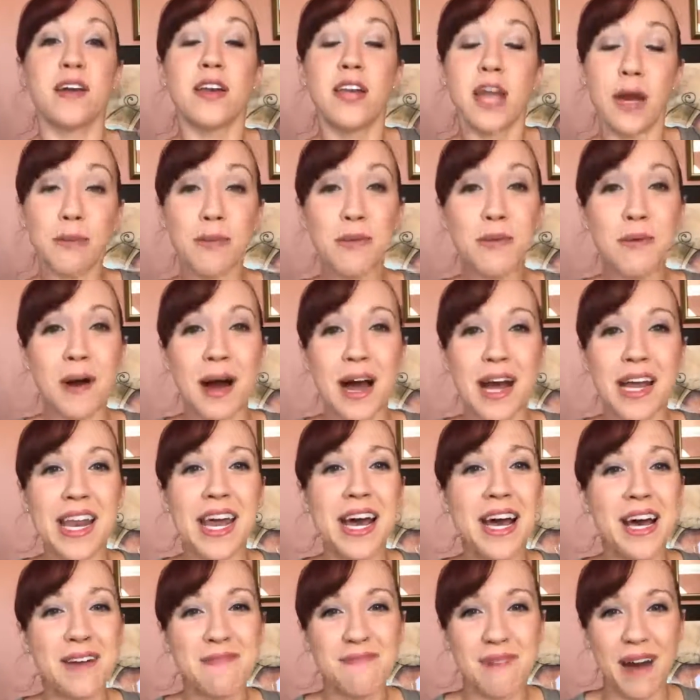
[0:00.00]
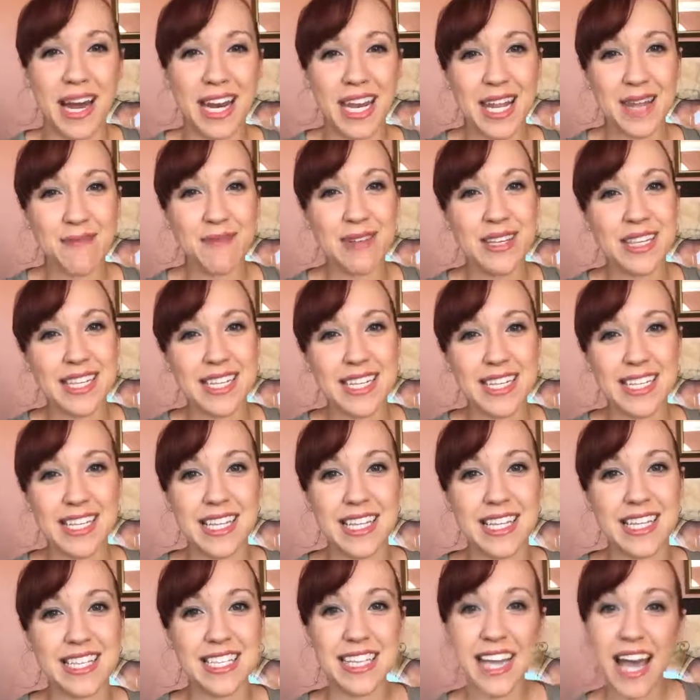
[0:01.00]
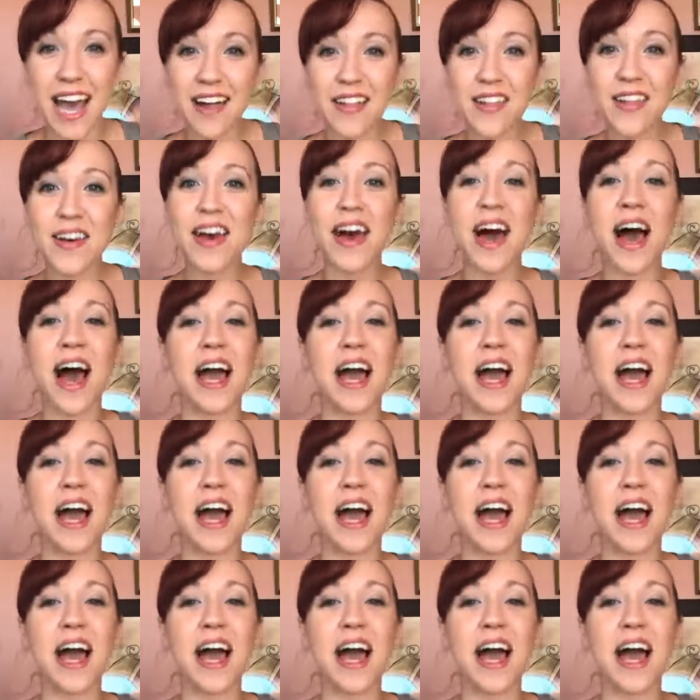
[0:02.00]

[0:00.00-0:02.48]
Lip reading: number one, my name is Lisa Lascala.